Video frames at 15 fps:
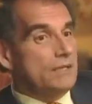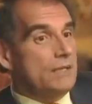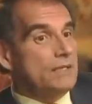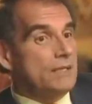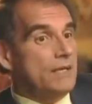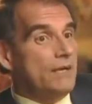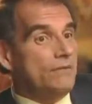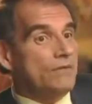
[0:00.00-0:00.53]

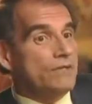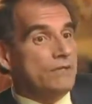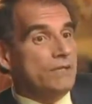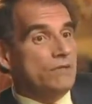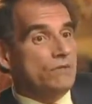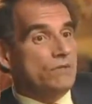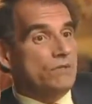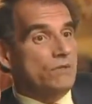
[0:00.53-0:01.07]
It's an
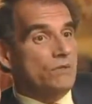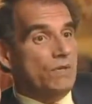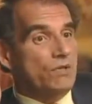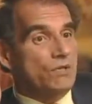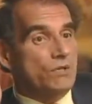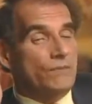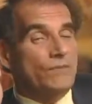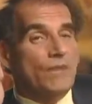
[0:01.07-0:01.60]
obviously interesting
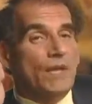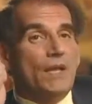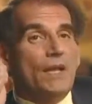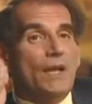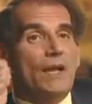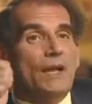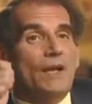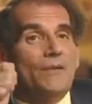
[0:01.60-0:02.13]
question.
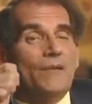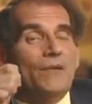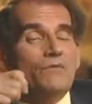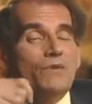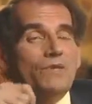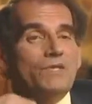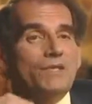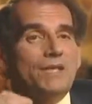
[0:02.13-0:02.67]

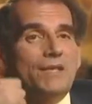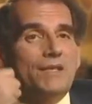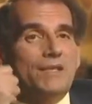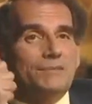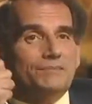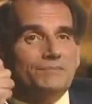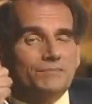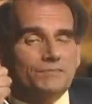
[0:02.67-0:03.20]
If we say
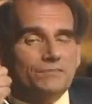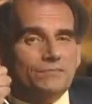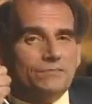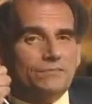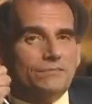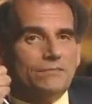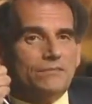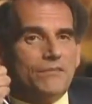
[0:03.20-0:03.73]
that
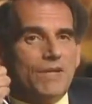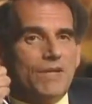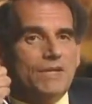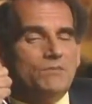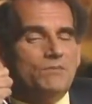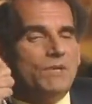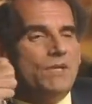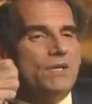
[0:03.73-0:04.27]

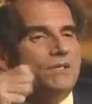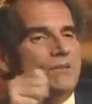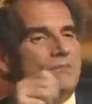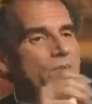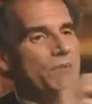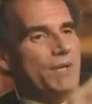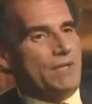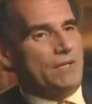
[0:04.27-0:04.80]
it is
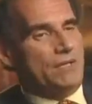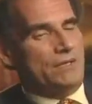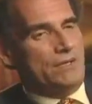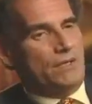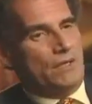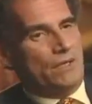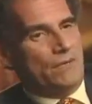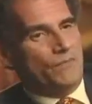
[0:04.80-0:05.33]
because the
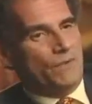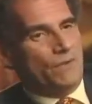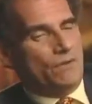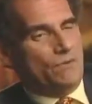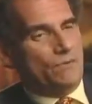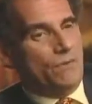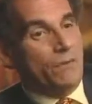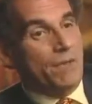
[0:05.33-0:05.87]

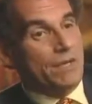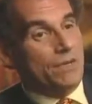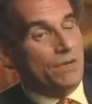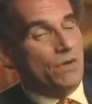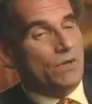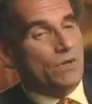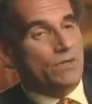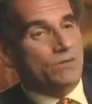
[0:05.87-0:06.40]

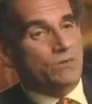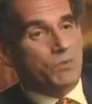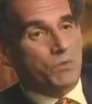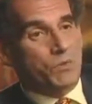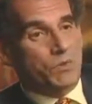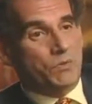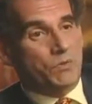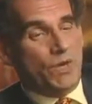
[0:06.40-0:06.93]
mammalian
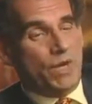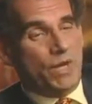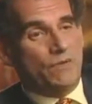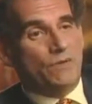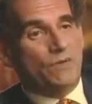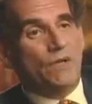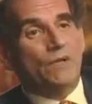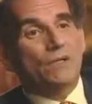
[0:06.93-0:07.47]
organisms were
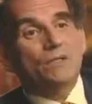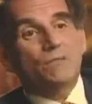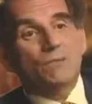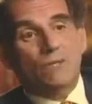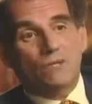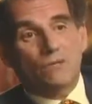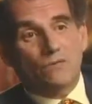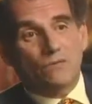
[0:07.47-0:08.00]
derived
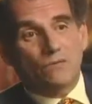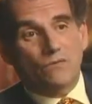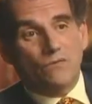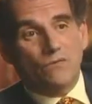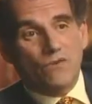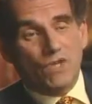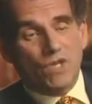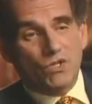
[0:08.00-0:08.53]
ultimately from
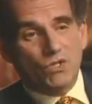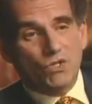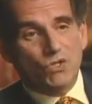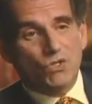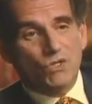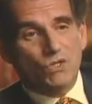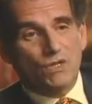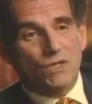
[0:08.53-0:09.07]

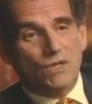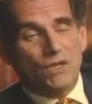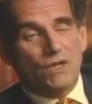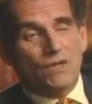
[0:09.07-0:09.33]
fish,